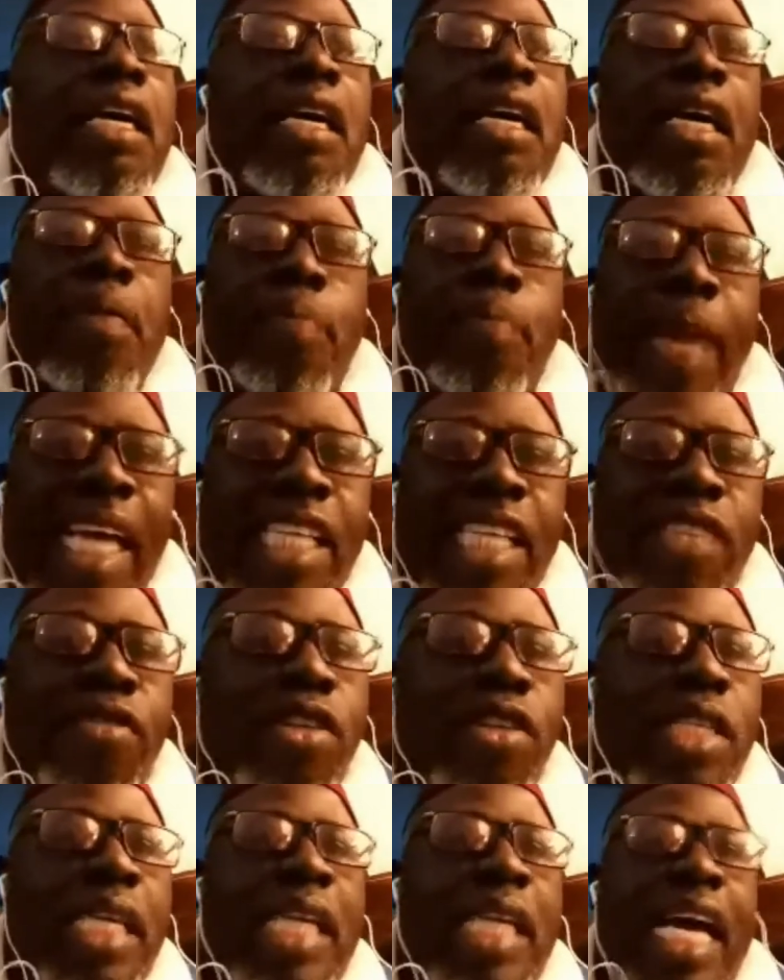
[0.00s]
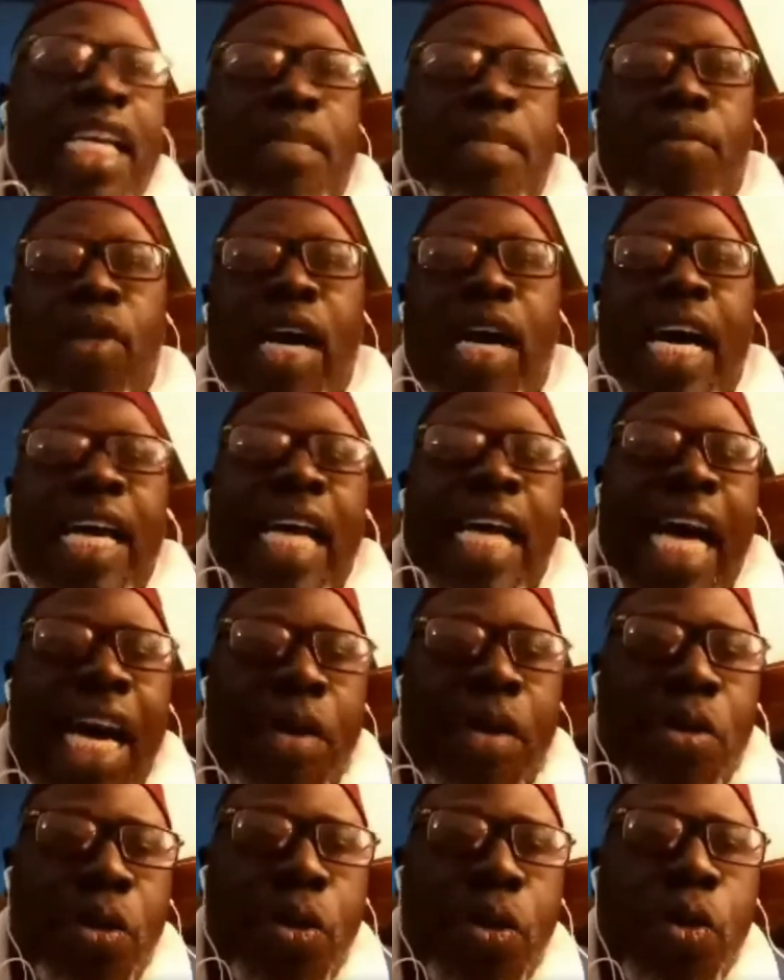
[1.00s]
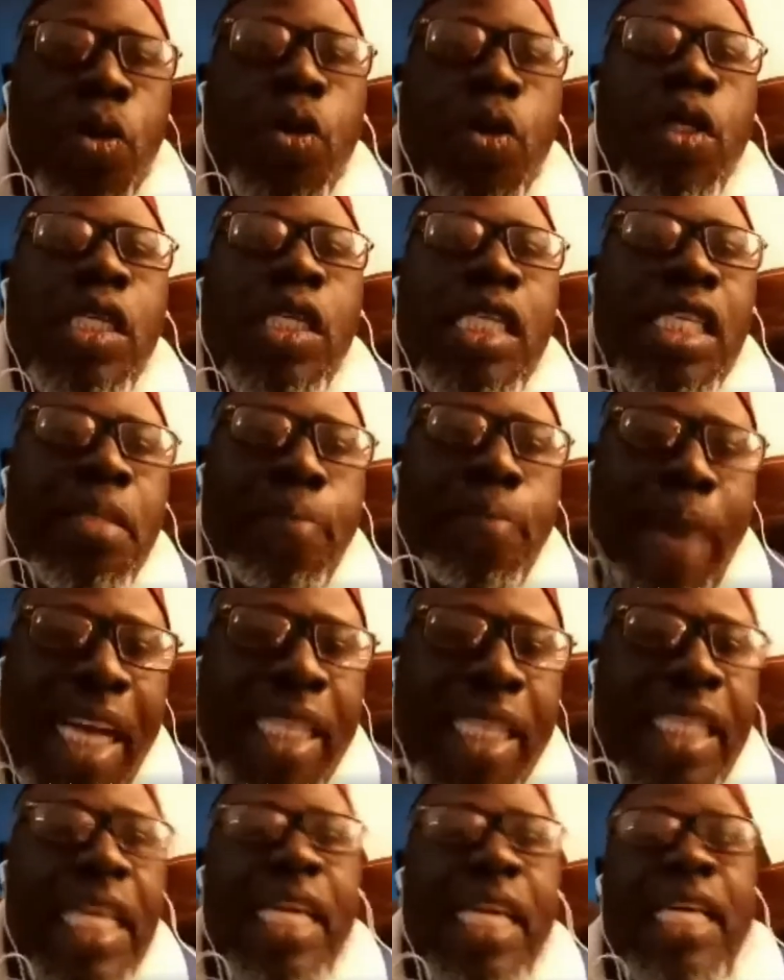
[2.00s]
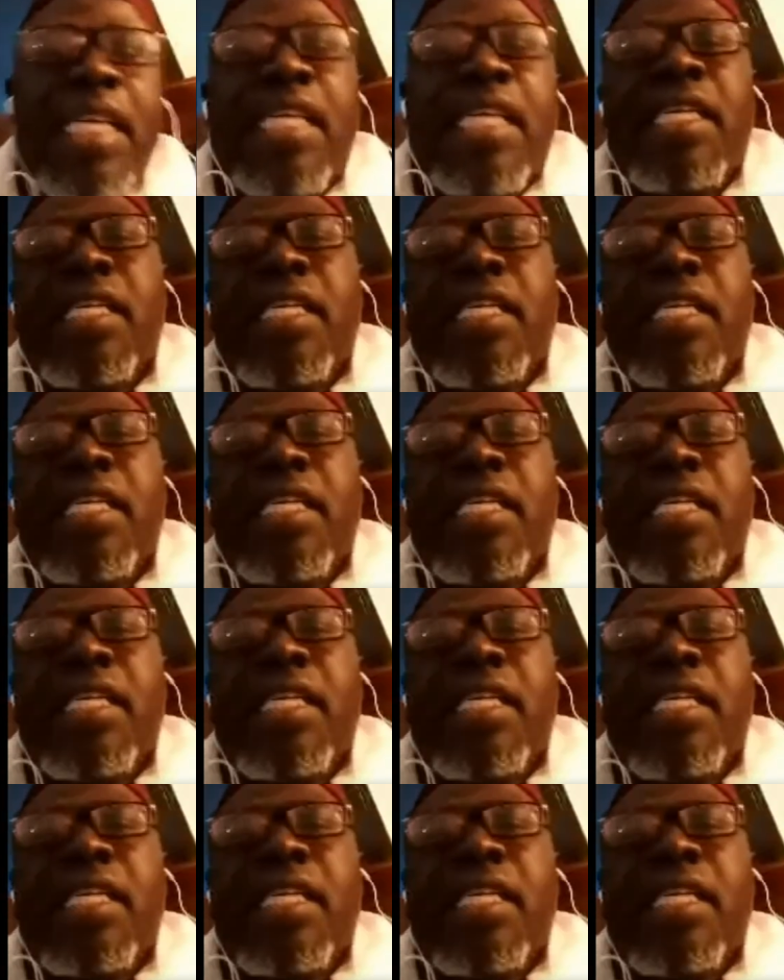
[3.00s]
a place for the diaspora and how to spread the